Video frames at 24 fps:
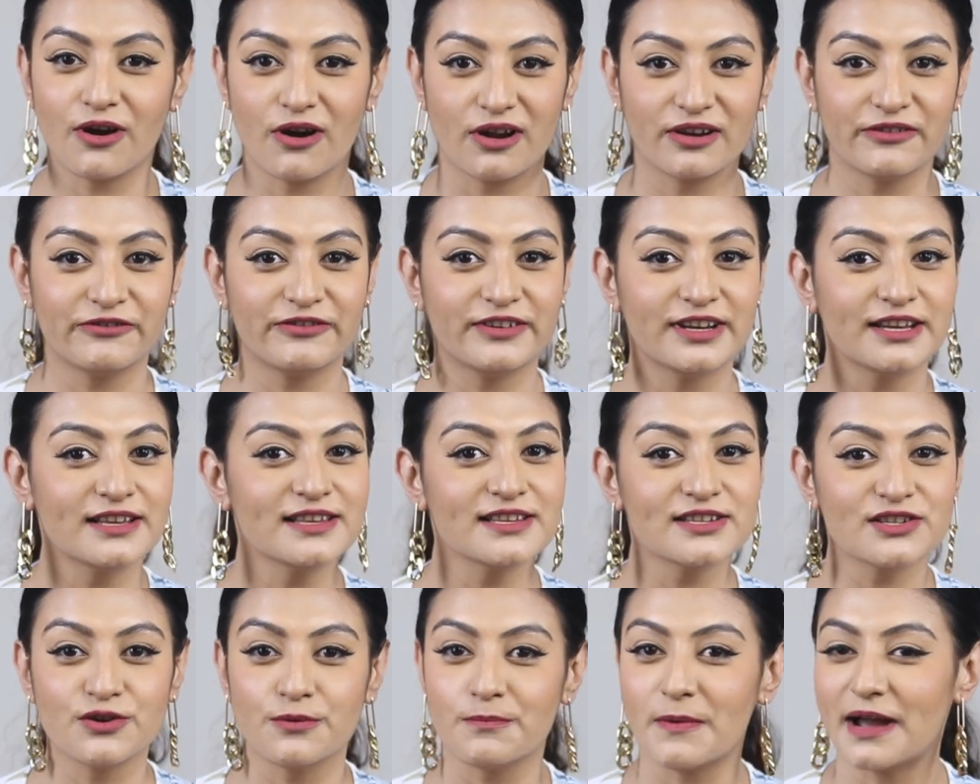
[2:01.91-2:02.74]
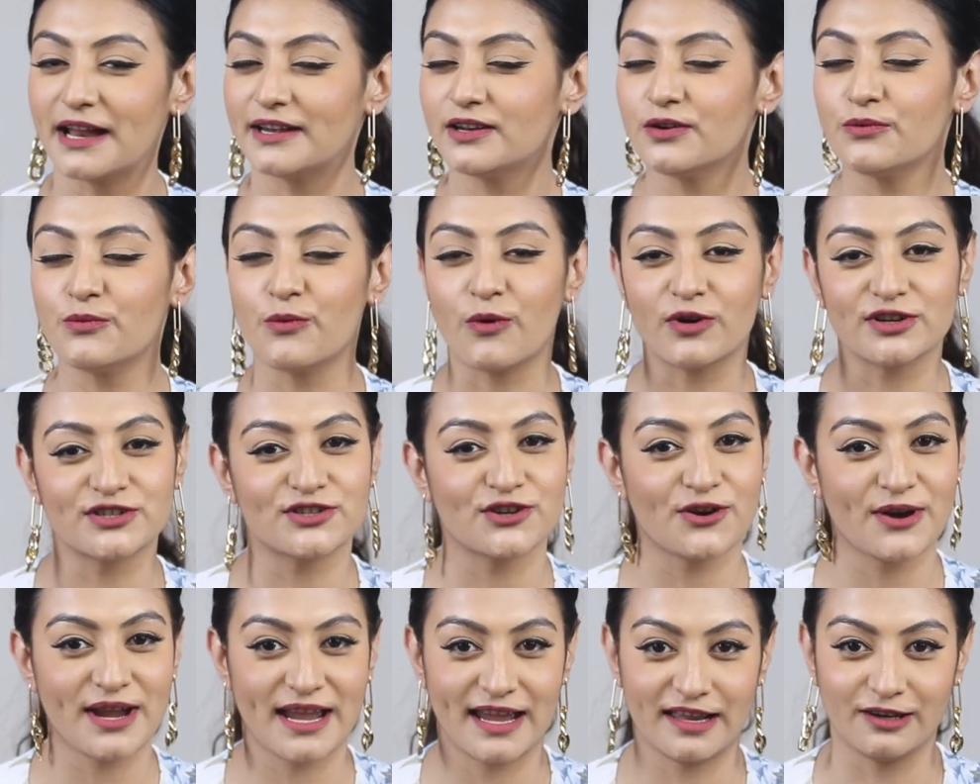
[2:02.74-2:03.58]
confidence no matter what
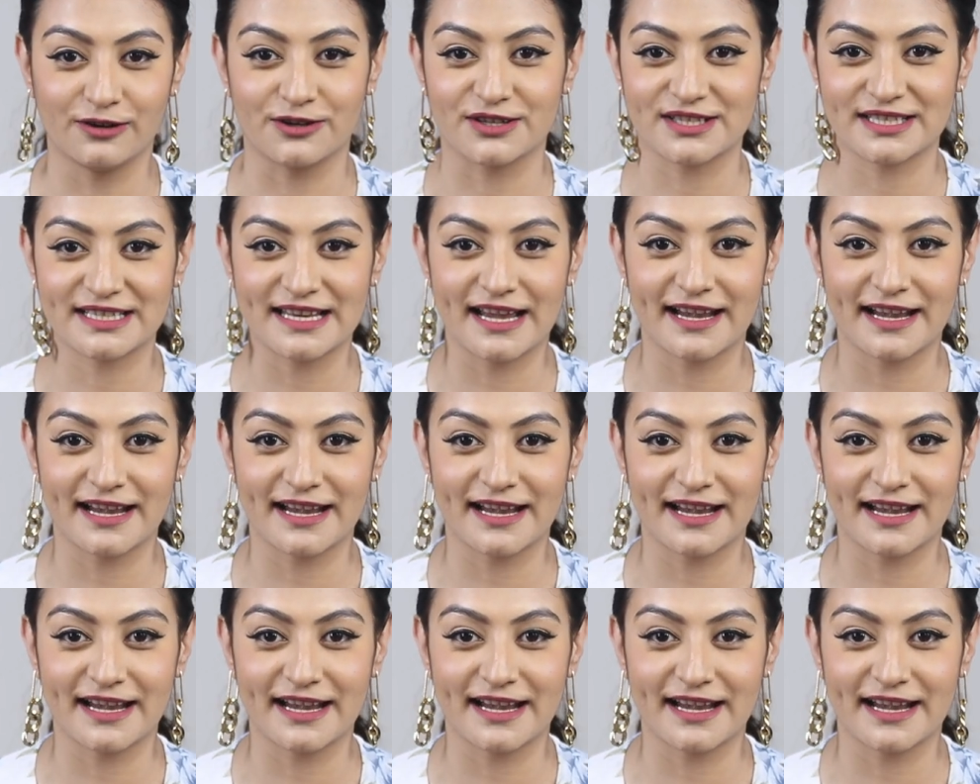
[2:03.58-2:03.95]
your hair looks